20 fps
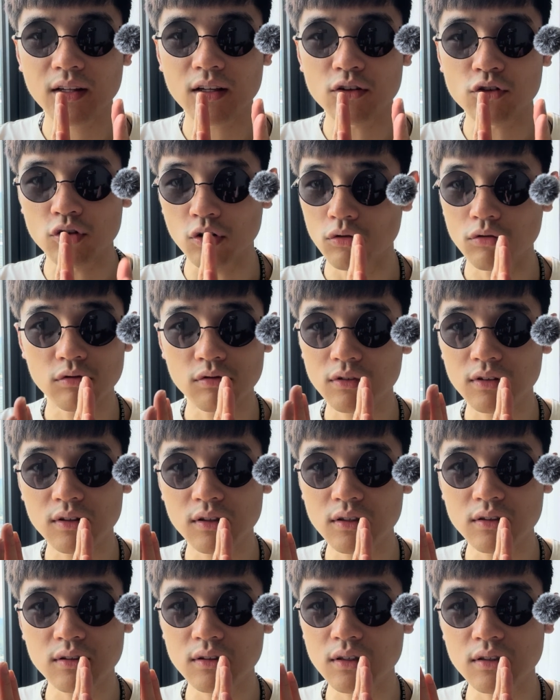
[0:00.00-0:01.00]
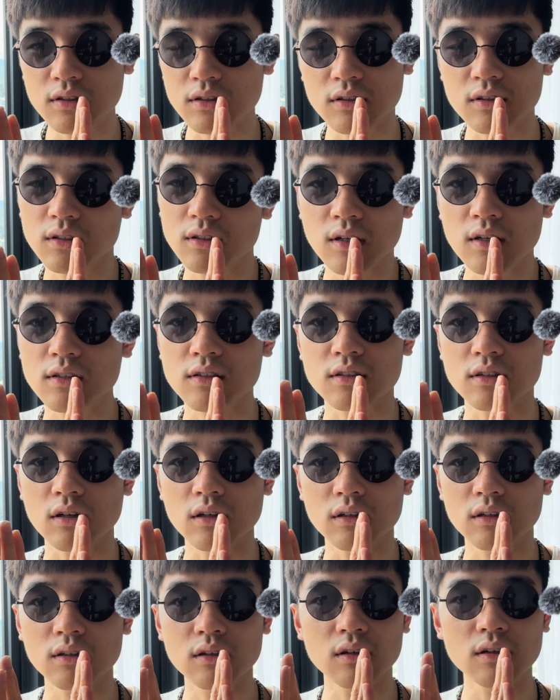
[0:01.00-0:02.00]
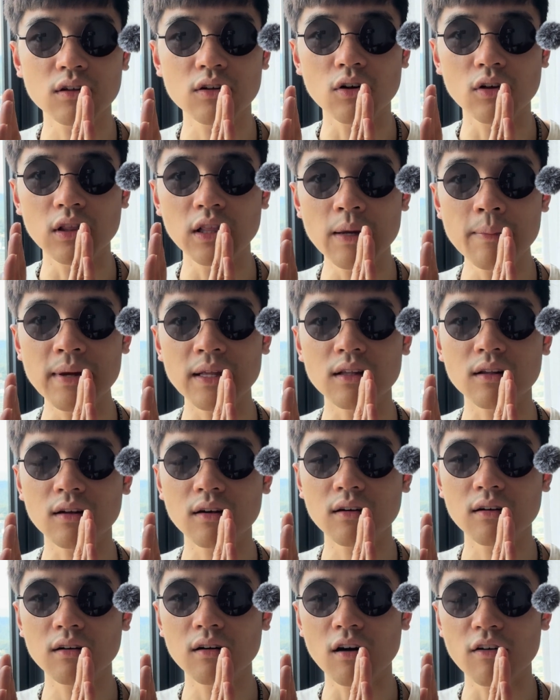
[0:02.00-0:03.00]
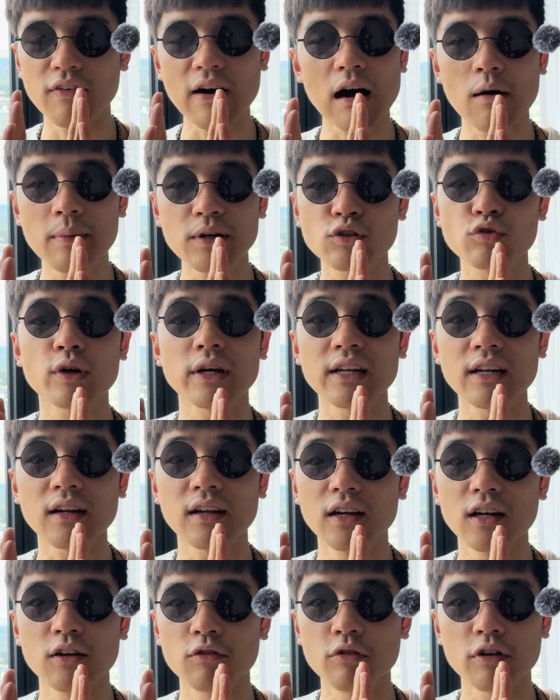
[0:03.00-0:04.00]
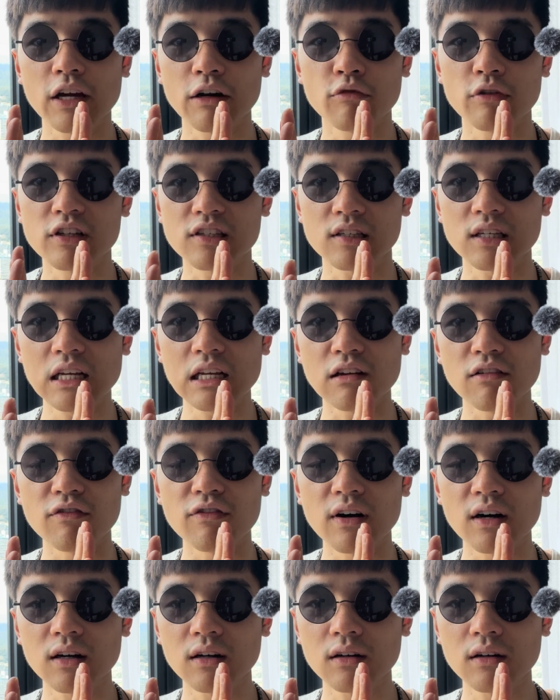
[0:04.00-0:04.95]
So this is your limit of how much you can receive.